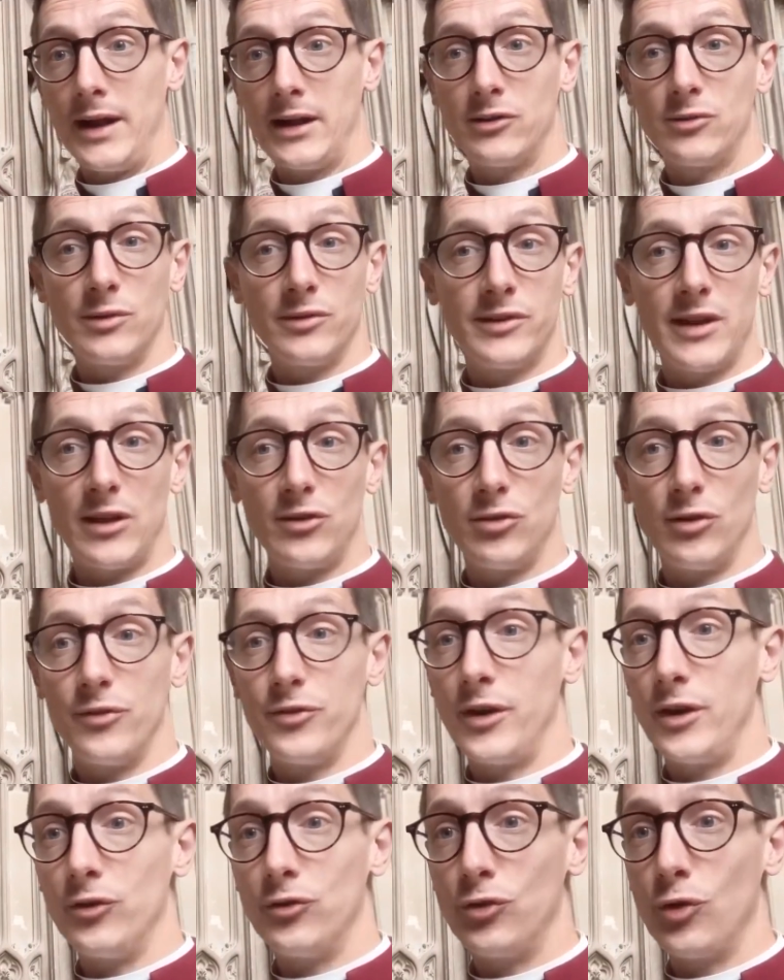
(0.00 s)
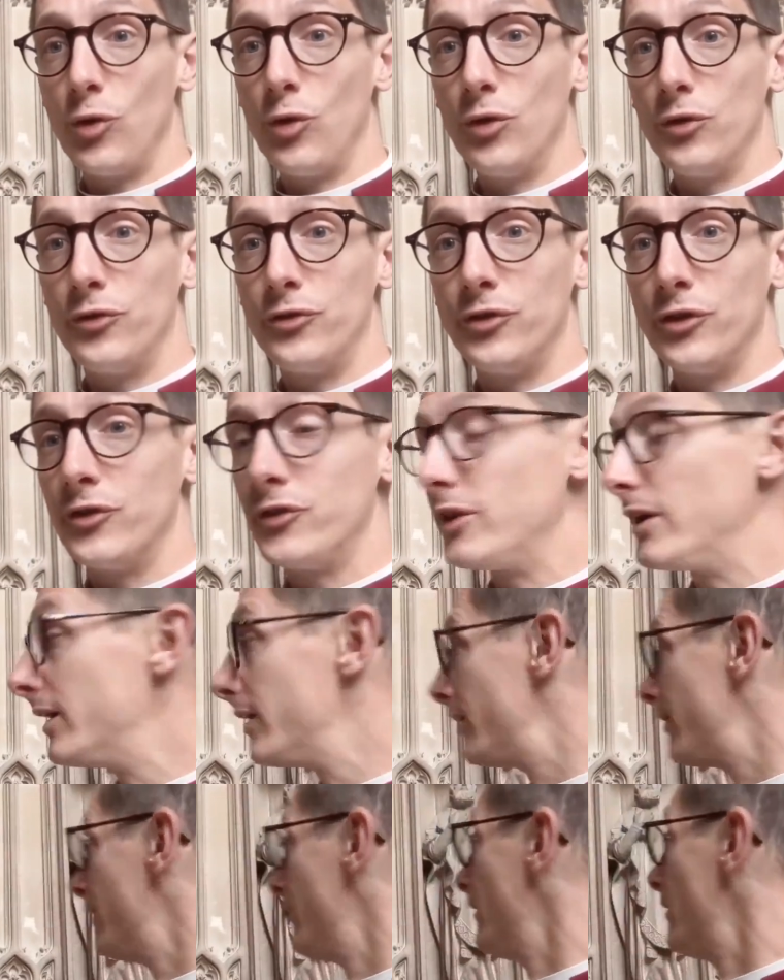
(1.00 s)
next to a statue of St George just
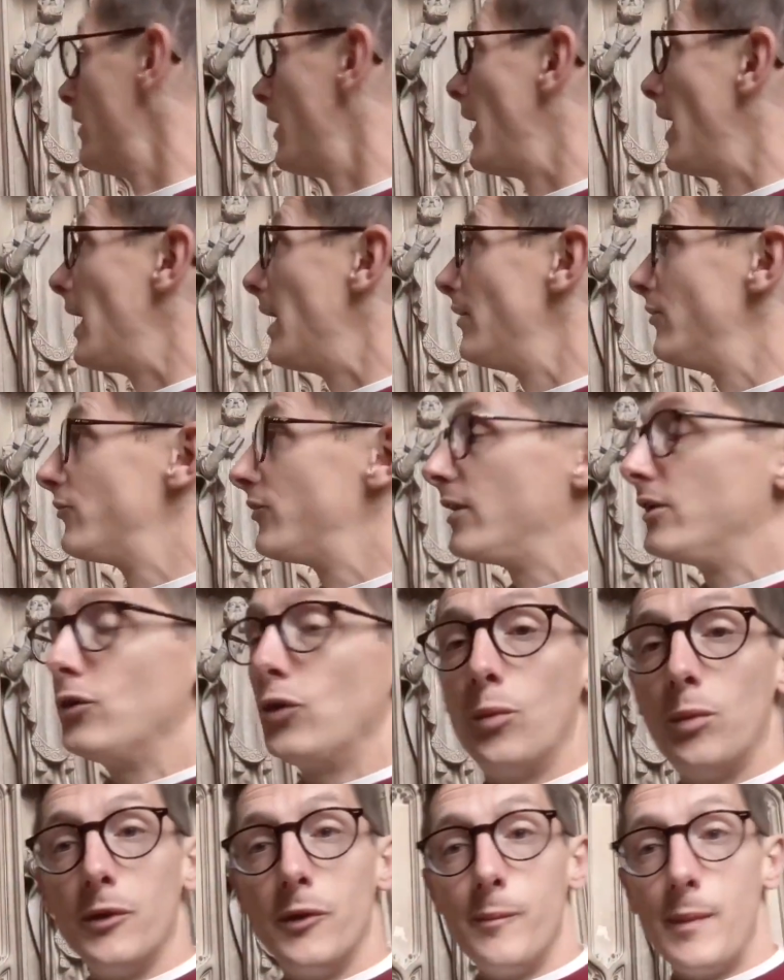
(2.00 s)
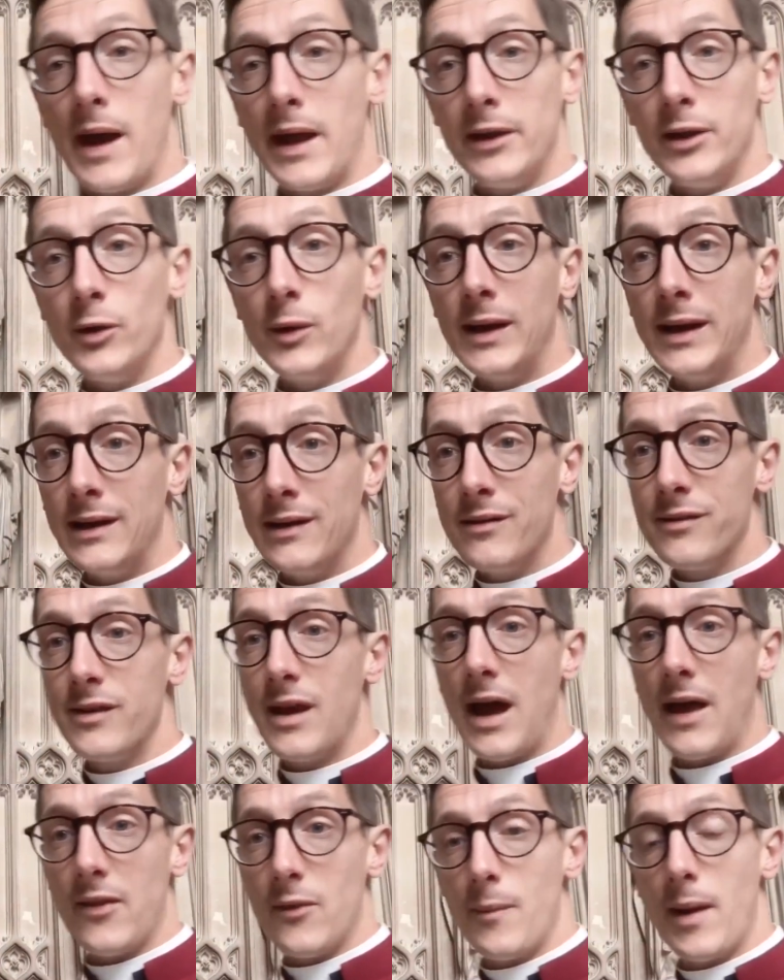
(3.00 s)
here, and St Alban, the man who
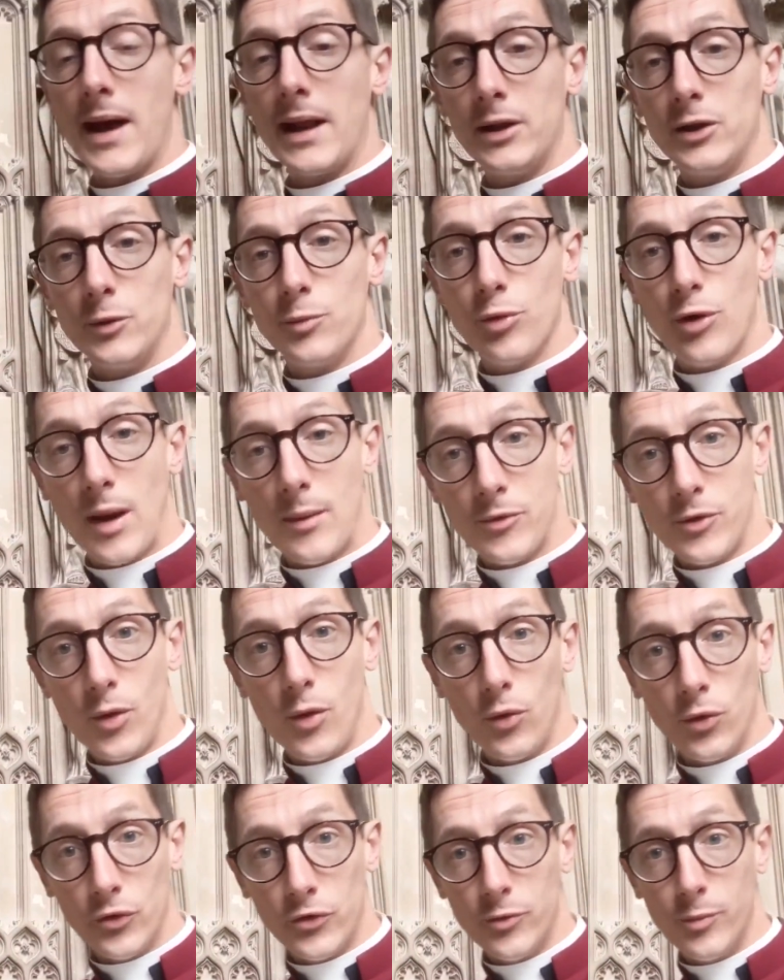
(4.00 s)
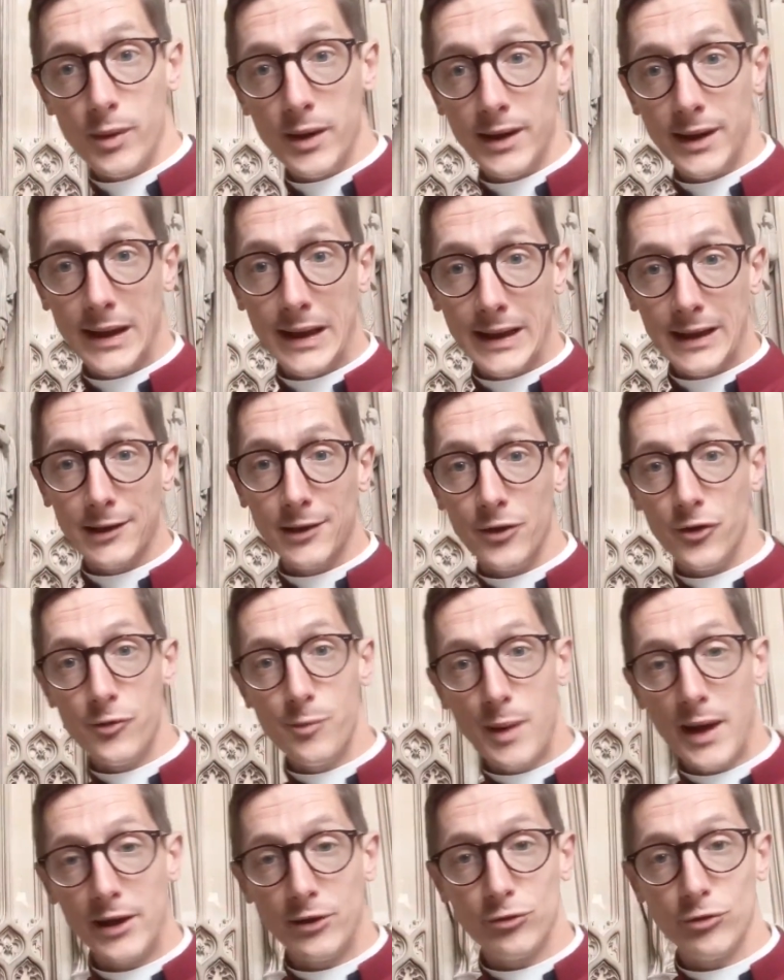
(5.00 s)
is and the man who perhaps ought to be
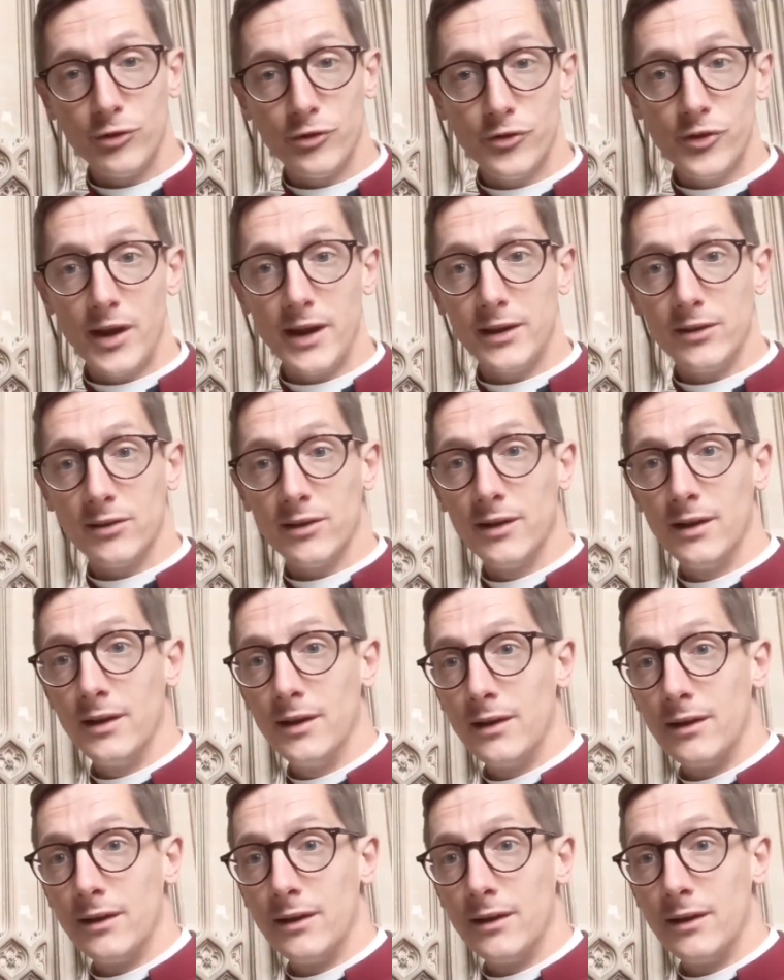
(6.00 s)
England's patron saint.